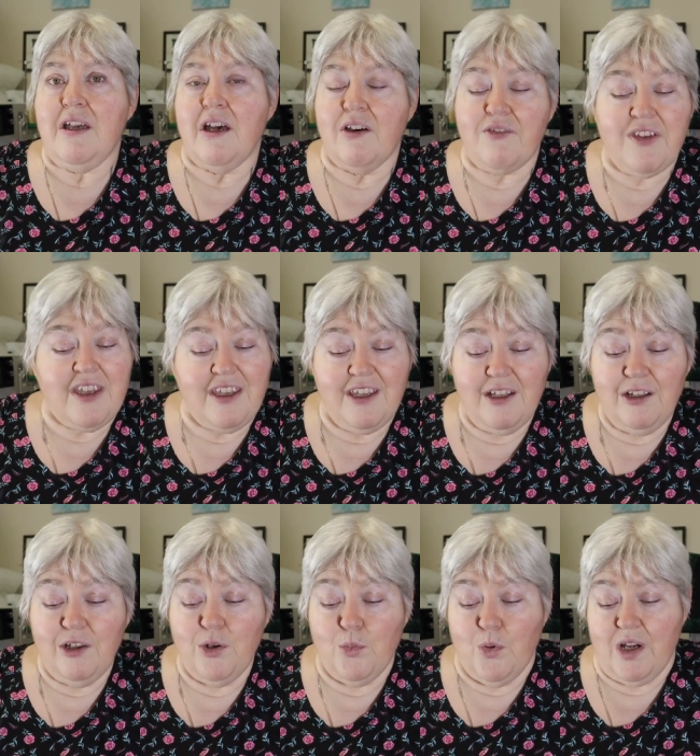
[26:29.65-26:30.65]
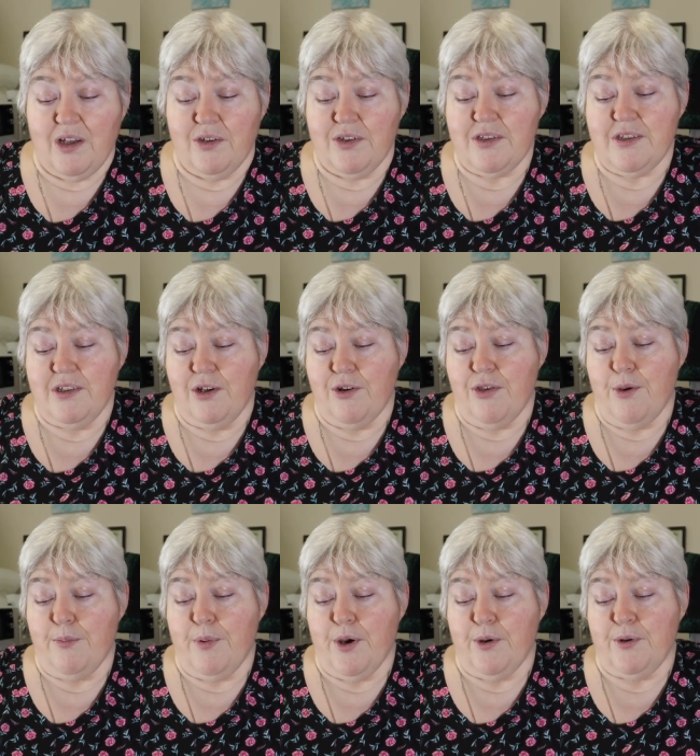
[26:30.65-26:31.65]
of killer whales near their
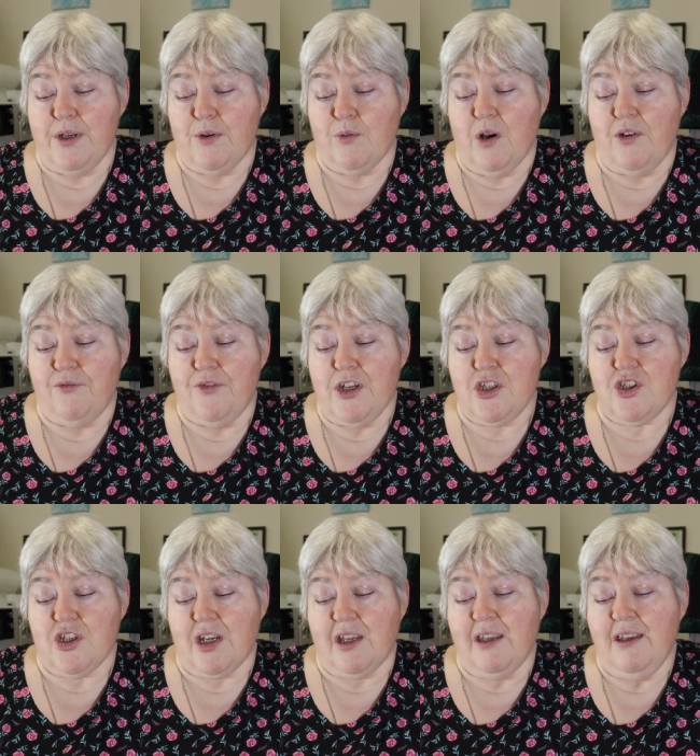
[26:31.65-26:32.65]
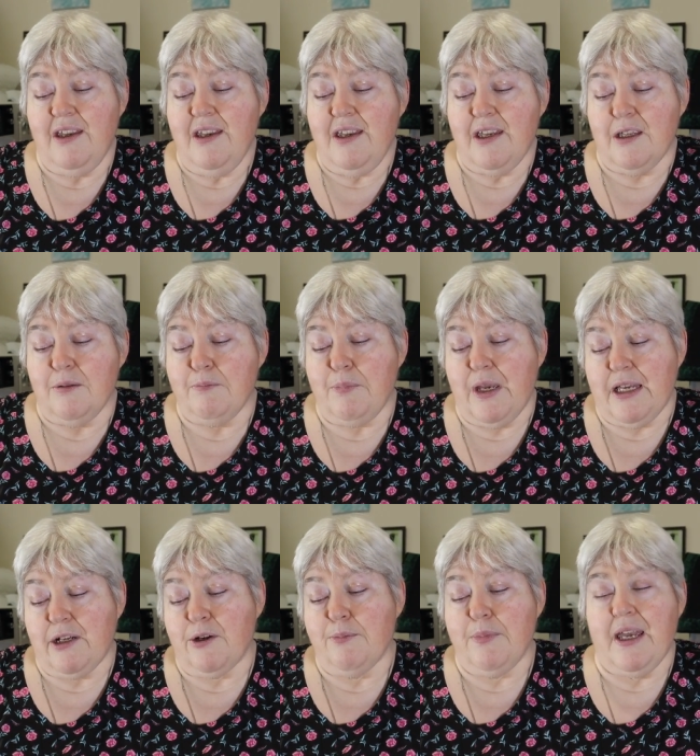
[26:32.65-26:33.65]
boating while fishing in
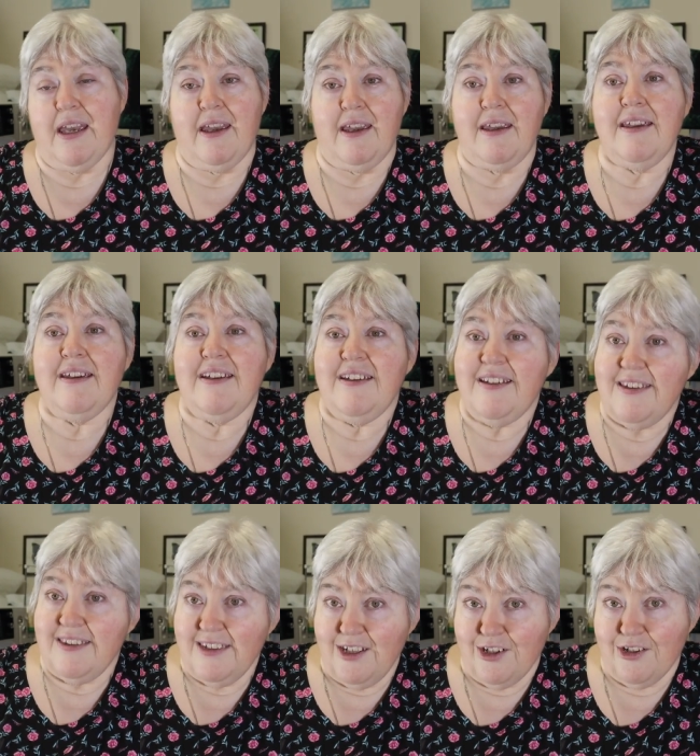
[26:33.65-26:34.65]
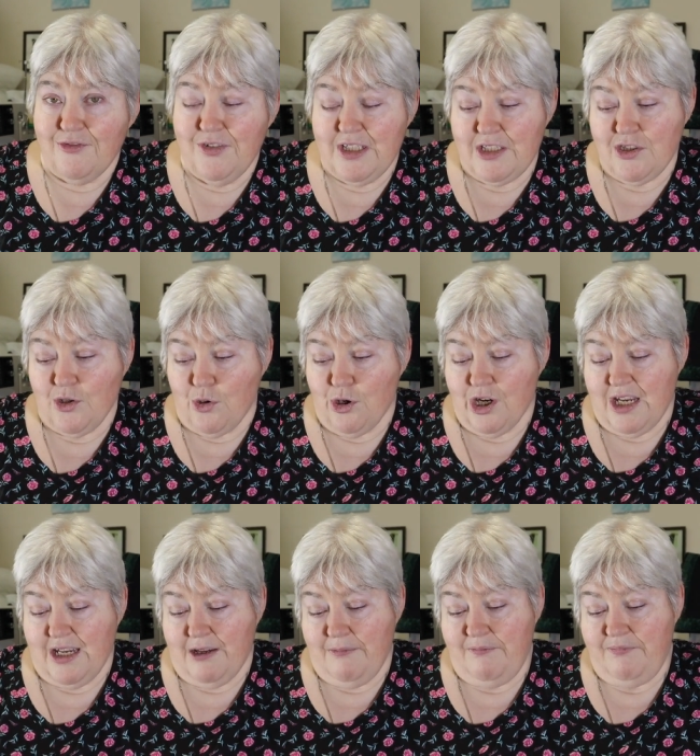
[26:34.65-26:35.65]
Pedder Bay near
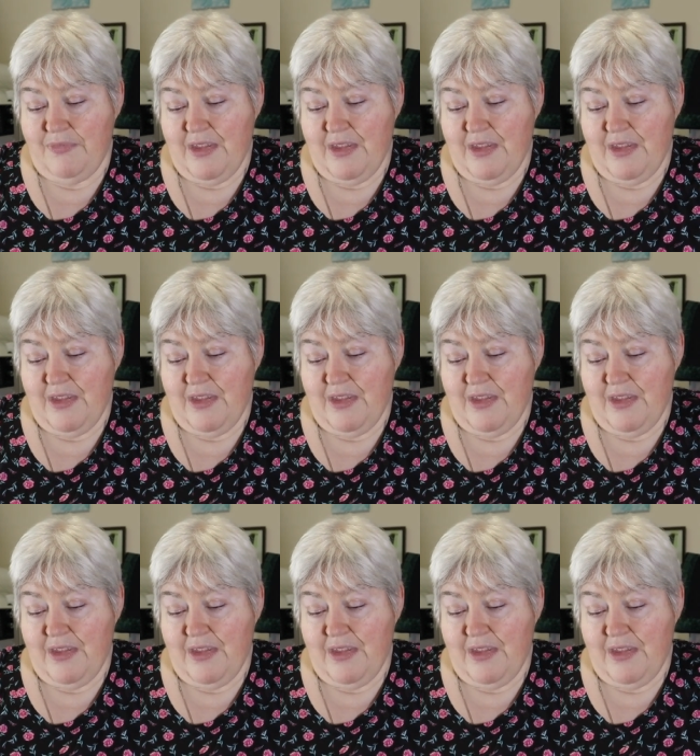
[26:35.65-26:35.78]
Victoria.